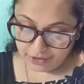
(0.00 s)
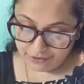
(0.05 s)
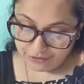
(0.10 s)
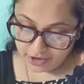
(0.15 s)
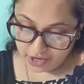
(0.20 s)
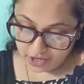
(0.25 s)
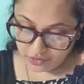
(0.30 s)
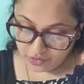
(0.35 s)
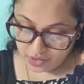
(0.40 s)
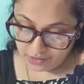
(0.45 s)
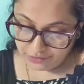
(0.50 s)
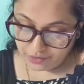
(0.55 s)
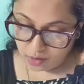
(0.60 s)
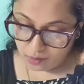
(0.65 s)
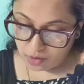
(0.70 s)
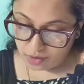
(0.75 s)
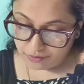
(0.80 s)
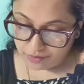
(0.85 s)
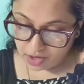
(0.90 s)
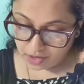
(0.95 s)
a federal
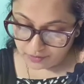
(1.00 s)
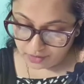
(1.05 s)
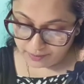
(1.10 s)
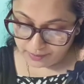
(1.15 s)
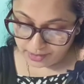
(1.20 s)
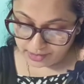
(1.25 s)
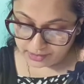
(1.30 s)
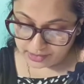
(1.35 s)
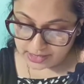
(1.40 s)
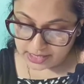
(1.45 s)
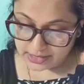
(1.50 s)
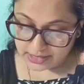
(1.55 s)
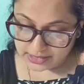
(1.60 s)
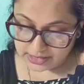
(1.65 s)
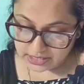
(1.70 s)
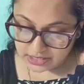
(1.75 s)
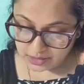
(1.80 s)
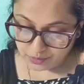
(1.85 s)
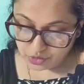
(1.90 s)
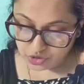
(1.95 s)
form of government, the
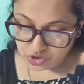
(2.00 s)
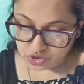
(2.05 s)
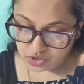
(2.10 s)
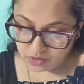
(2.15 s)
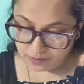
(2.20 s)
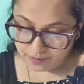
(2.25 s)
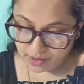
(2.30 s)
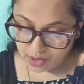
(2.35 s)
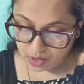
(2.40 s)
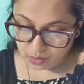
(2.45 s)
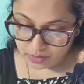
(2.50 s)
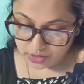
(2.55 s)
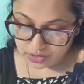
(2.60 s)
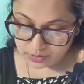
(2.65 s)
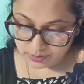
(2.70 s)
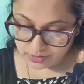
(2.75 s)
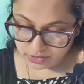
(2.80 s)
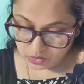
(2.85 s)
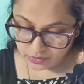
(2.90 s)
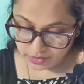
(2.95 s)
distribution of power
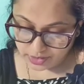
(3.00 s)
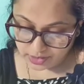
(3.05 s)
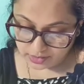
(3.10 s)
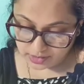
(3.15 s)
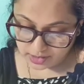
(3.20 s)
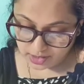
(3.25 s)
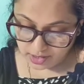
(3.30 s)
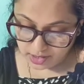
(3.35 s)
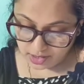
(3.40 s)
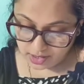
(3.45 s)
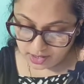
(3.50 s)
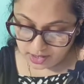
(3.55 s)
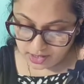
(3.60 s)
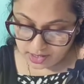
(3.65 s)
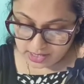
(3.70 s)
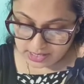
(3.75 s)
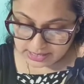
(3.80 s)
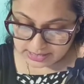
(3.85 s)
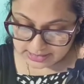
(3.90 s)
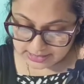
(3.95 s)
is between the
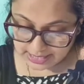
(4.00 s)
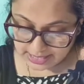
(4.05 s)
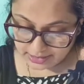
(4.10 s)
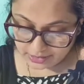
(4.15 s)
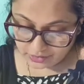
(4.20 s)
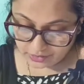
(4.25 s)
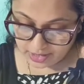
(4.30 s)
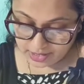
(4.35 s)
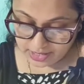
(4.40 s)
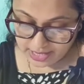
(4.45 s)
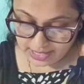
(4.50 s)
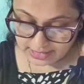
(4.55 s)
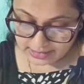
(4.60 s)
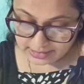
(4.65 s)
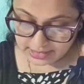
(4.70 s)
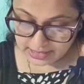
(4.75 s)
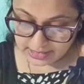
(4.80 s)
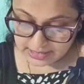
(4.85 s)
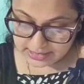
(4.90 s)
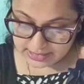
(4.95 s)
central
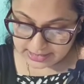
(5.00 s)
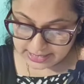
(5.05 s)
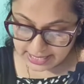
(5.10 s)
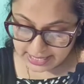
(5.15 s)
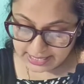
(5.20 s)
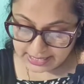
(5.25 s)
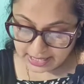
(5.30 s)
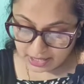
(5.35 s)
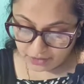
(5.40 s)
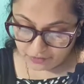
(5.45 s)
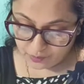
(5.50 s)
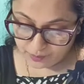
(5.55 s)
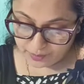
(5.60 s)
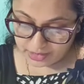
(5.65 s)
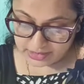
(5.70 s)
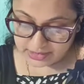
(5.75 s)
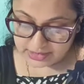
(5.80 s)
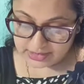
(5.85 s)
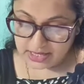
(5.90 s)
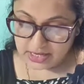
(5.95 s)
and the state
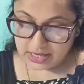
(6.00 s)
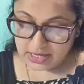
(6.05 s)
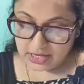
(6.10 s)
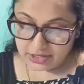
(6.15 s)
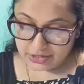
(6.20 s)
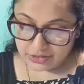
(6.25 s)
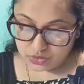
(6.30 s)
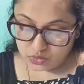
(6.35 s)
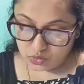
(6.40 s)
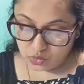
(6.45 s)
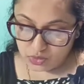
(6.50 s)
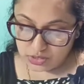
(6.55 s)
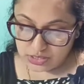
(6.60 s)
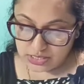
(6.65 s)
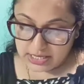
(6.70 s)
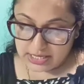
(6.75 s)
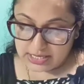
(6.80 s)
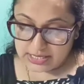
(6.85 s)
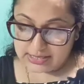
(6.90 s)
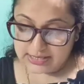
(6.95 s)
governments. So
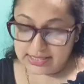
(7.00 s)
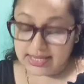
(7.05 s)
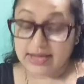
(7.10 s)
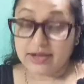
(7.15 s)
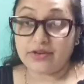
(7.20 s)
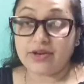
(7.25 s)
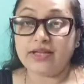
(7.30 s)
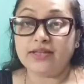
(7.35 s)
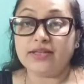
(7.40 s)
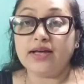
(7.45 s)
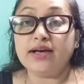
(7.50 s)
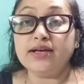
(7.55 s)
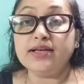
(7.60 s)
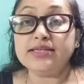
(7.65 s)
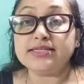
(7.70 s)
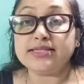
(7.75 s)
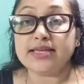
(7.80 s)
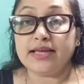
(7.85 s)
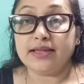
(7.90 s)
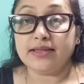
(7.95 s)

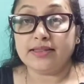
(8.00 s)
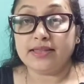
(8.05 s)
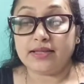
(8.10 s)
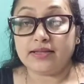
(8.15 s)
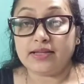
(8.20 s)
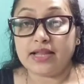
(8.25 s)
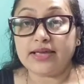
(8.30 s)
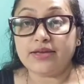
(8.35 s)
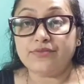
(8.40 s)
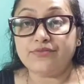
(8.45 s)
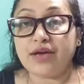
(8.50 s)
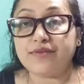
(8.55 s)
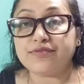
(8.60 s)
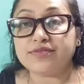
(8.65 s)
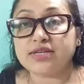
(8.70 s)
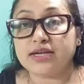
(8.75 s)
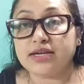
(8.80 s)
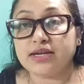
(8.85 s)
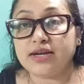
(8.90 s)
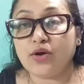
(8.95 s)
like we have
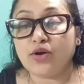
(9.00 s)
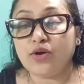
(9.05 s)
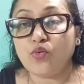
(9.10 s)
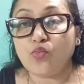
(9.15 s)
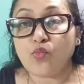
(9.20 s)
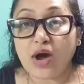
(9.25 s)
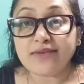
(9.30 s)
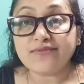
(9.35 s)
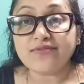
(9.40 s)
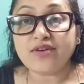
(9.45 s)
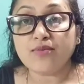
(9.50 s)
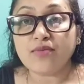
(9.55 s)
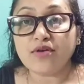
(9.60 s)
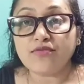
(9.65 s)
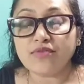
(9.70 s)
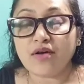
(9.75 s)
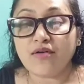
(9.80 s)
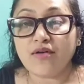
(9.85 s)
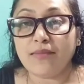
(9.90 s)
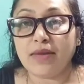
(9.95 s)
studied only one form
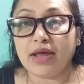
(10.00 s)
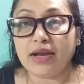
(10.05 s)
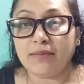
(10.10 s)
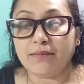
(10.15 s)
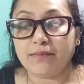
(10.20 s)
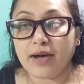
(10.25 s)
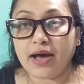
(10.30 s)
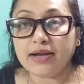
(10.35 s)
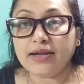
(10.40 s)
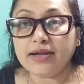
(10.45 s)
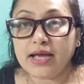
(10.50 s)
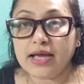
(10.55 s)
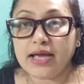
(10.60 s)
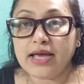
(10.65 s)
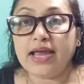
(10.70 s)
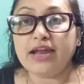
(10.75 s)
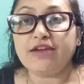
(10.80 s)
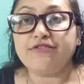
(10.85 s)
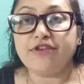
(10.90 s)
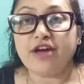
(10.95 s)
of government, but
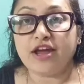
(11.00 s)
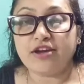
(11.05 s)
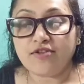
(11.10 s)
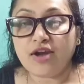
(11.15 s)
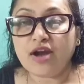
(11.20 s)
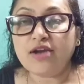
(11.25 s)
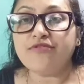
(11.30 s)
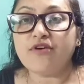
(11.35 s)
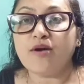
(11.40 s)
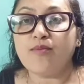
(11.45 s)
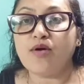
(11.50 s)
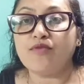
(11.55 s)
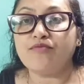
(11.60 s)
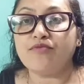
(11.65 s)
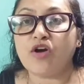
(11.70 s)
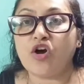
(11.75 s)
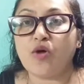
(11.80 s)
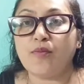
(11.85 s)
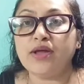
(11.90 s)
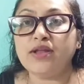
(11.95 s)
in federal form
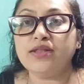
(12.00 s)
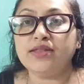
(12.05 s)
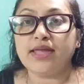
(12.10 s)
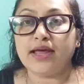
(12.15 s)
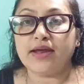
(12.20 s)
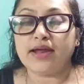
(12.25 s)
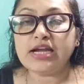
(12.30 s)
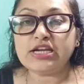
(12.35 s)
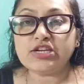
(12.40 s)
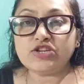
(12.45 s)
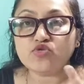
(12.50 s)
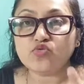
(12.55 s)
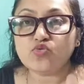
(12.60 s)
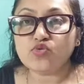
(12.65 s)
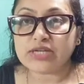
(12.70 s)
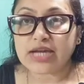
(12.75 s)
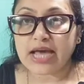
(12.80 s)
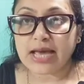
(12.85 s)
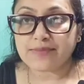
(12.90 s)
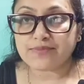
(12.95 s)
of government there are
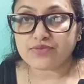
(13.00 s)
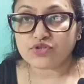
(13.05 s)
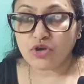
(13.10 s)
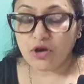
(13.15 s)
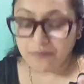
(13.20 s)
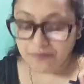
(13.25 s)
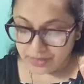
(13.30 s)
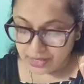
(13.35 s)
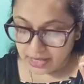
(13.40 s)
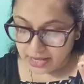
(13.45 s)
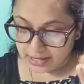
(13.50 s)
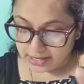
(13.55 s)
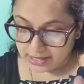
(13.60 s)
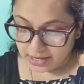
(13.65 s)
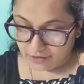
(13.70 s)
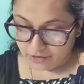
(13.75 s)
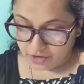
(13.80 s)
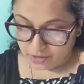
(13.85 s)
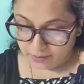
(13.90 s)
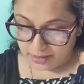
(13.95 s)
two types of
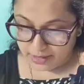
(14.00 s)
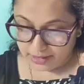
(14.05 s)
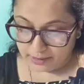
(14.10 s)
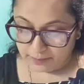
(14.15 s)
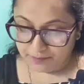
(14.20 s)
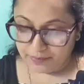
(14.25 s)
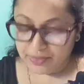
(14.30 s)
government.